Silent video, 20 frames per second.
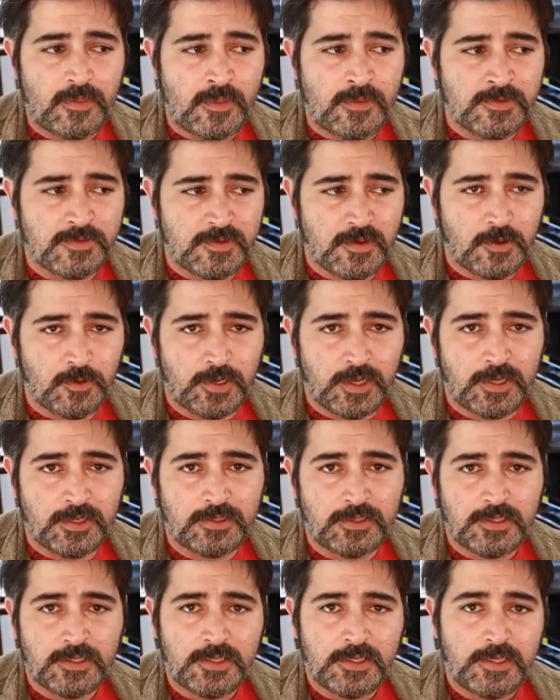So
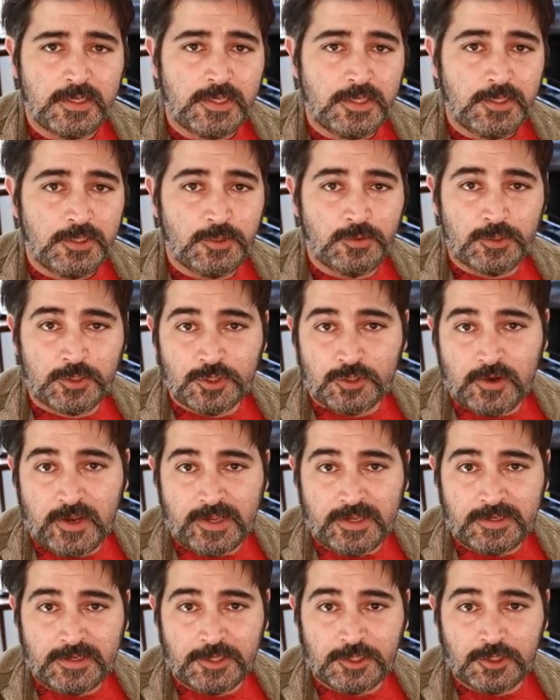you can try
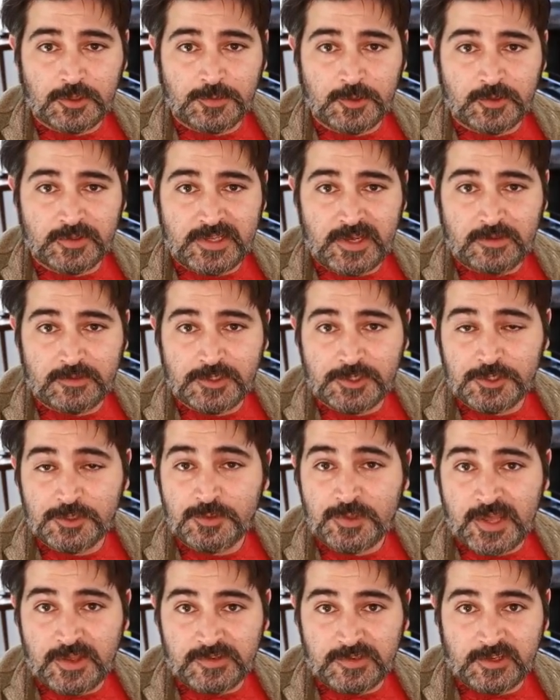and get your opponent down to
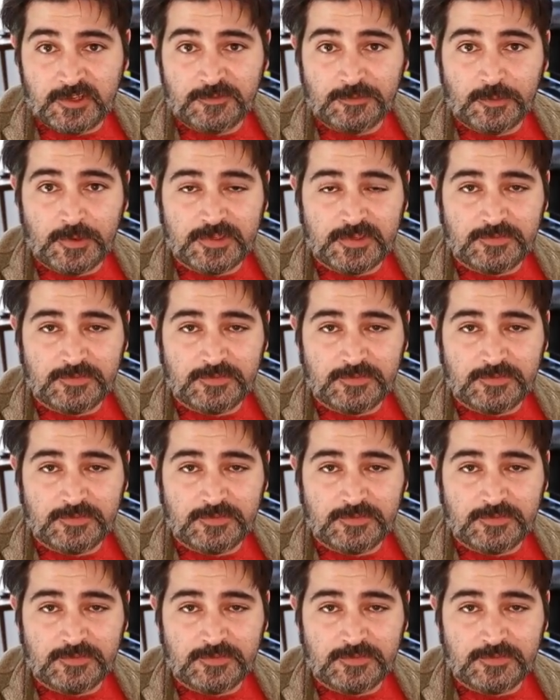2,000 life points